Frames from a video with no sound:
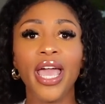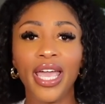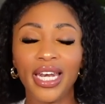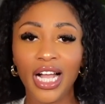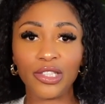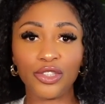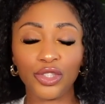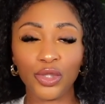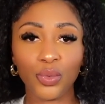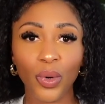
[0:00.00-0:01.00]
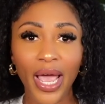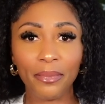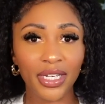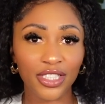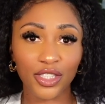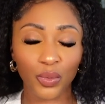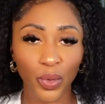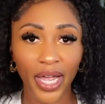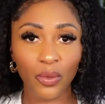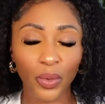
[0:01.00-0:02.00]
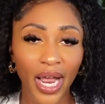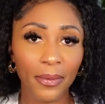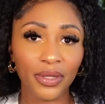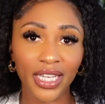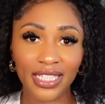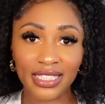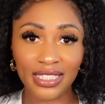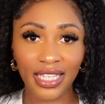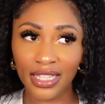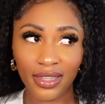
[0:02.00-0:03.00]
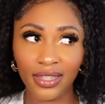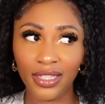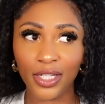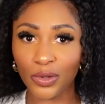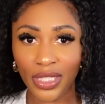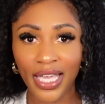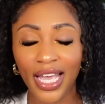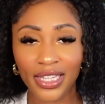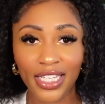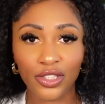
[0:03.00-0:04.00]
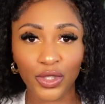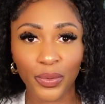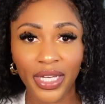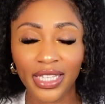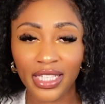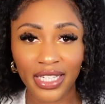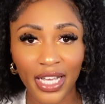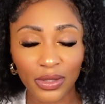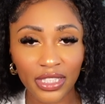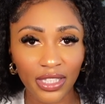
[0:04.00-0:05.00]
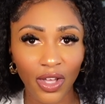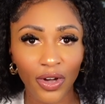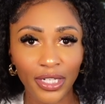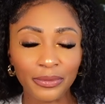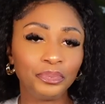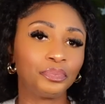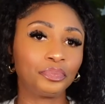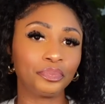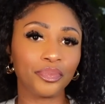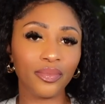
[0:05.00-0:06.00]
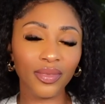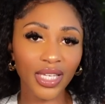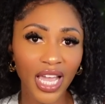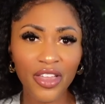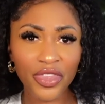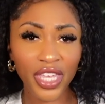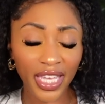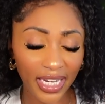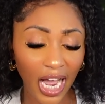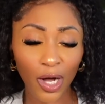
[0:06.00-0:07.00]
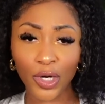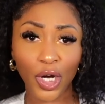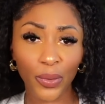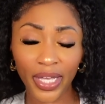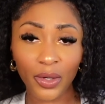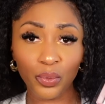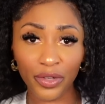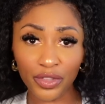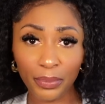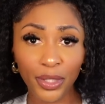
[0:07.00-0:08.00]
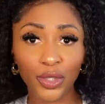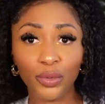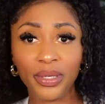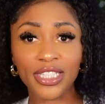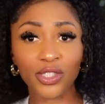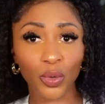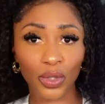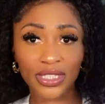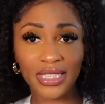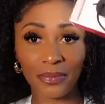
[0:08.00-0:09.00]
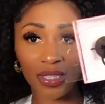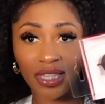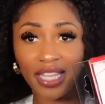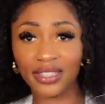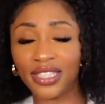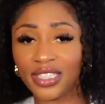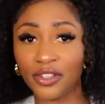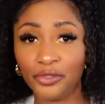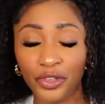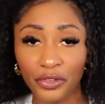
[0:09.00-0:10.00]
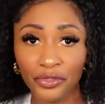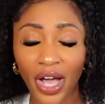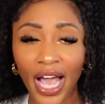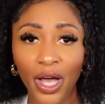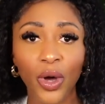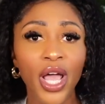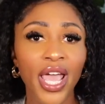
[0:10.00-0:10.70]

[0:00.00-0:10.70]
and I'll do, wrap it in saran wrap, let it sit, literally how they do it in the nail salon. And then I'll go in with the pumice or something like this, a foot file.